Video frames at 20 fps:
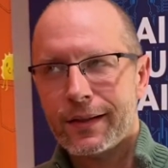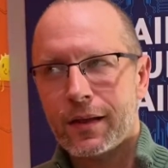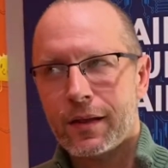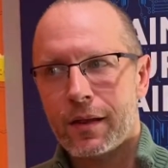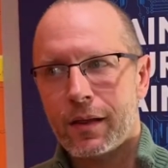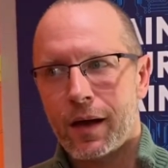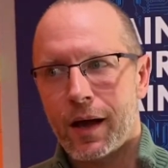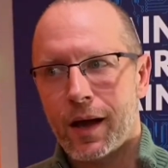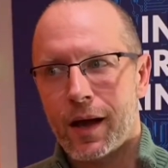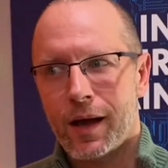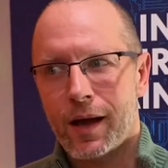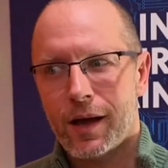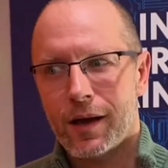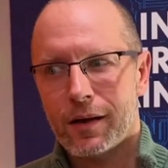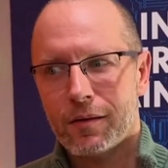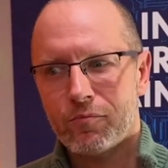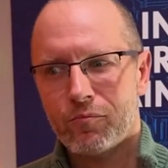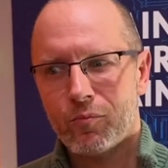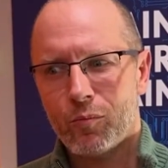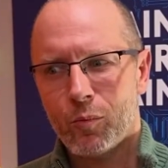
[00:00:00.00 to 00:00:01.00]

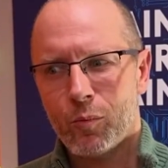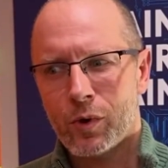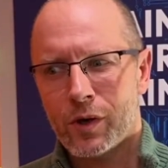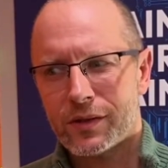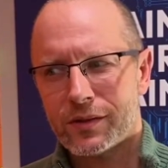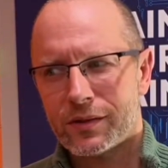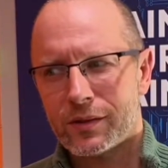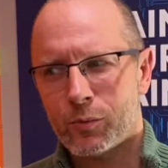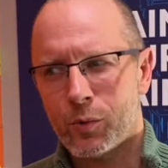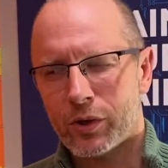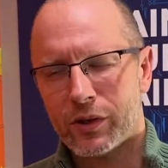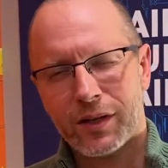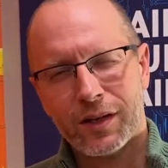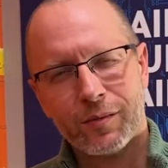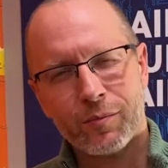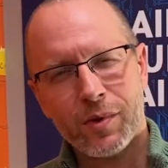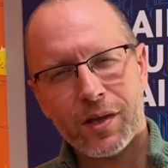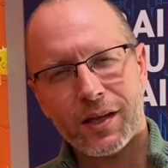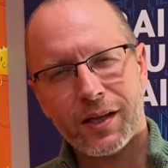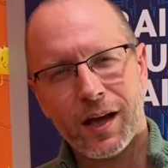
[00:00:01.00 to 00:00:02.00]
what
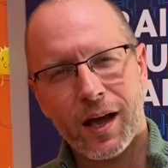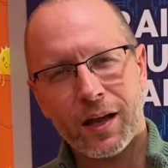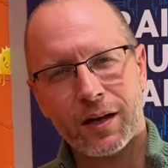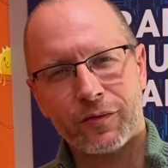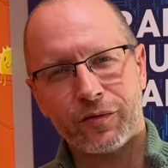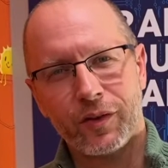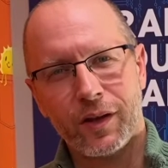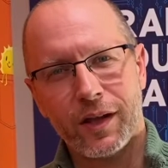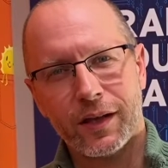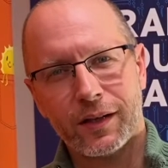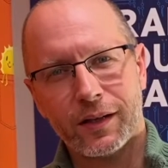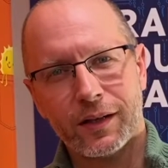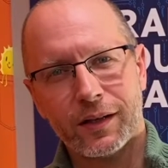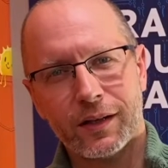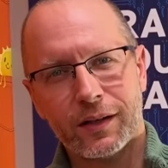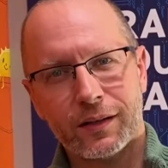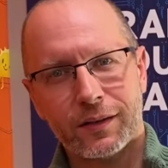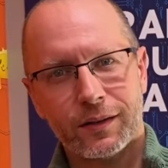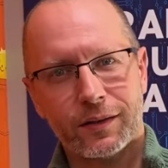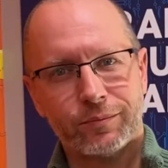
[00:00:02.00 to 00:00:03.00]
can be kind of like
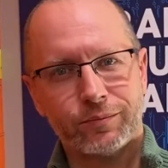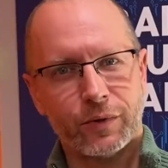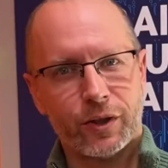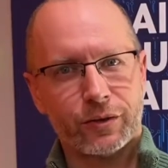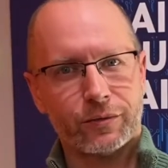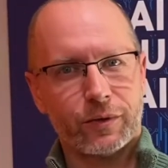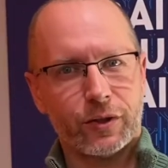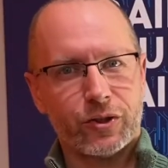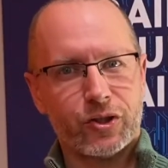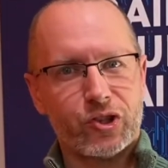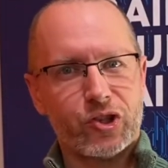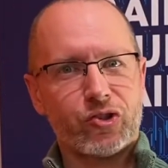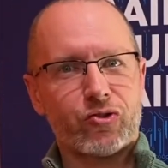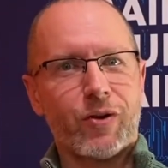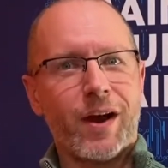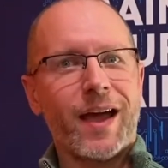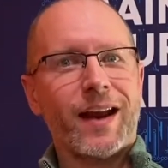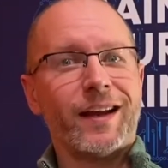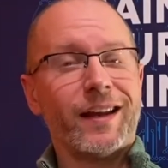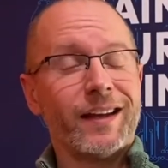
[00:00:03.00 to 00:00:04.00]
a
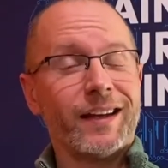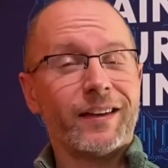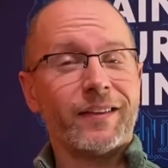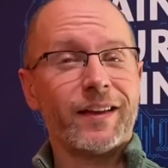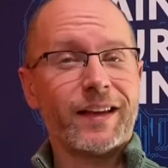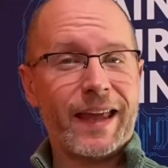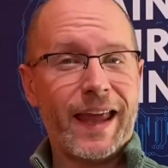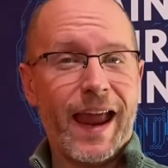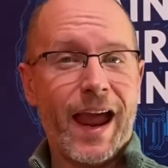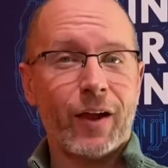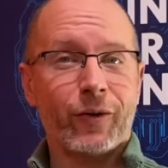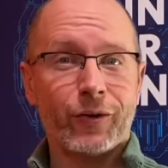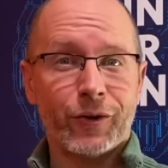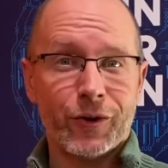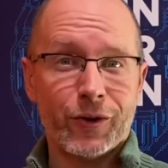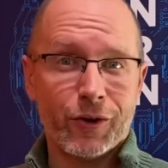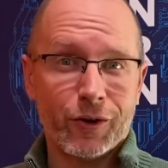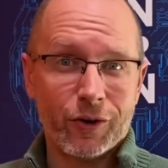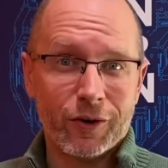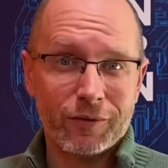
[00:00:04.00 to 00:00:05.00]
straddling the
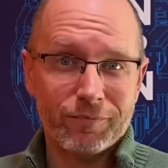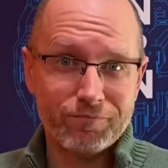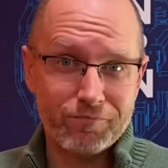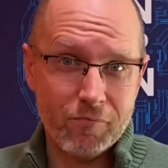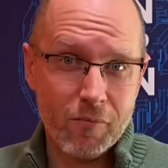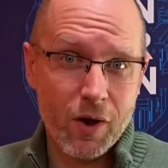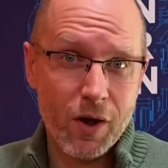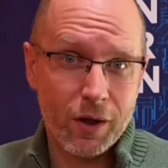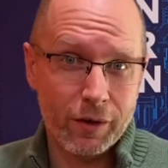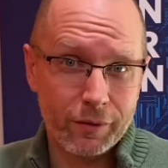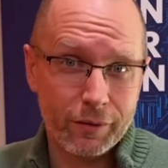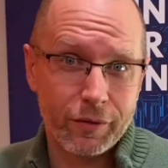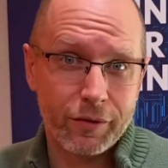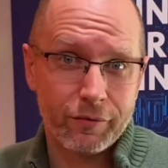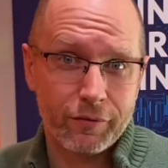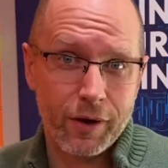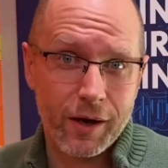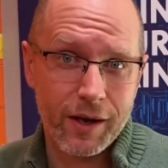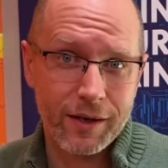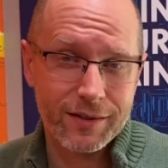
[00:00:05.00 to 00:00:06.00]
calendar month,
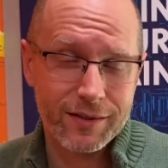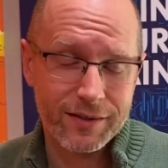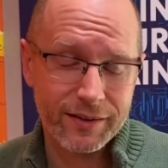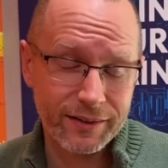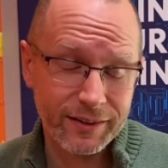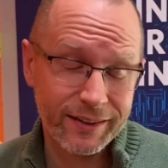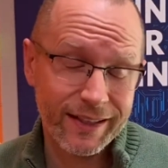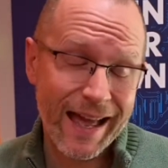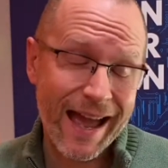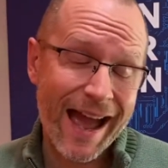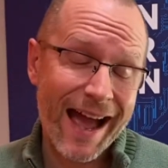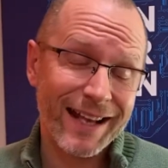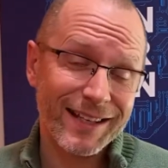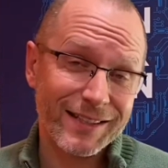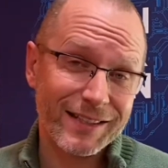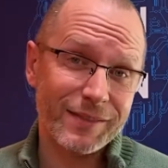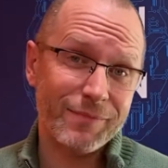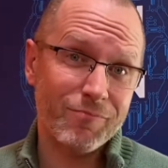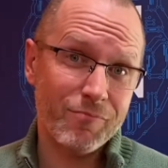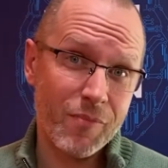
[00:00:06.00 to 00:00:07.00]
right? It's the
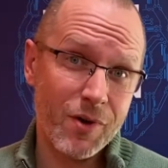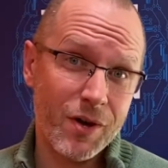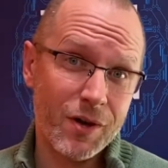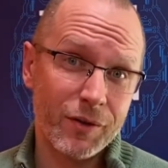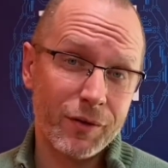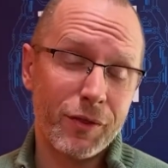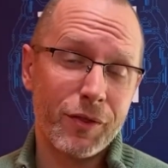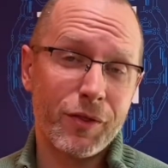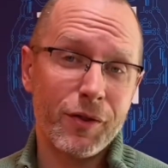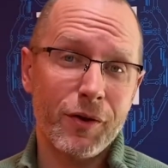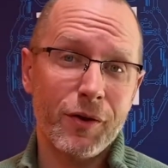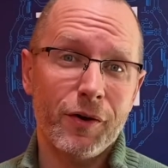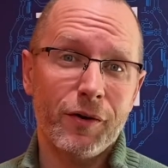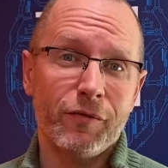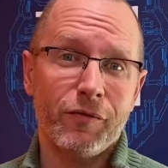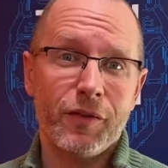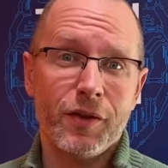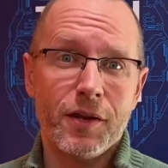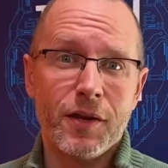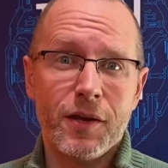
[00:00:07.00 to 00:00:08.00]
last month
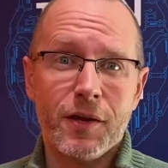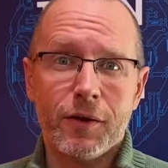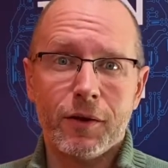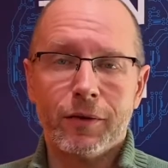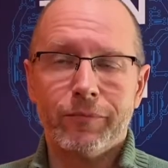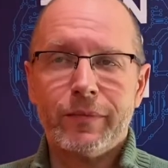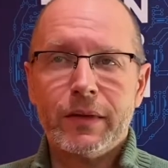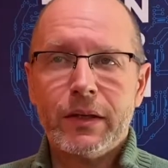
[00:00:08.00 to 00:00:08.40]
of the year.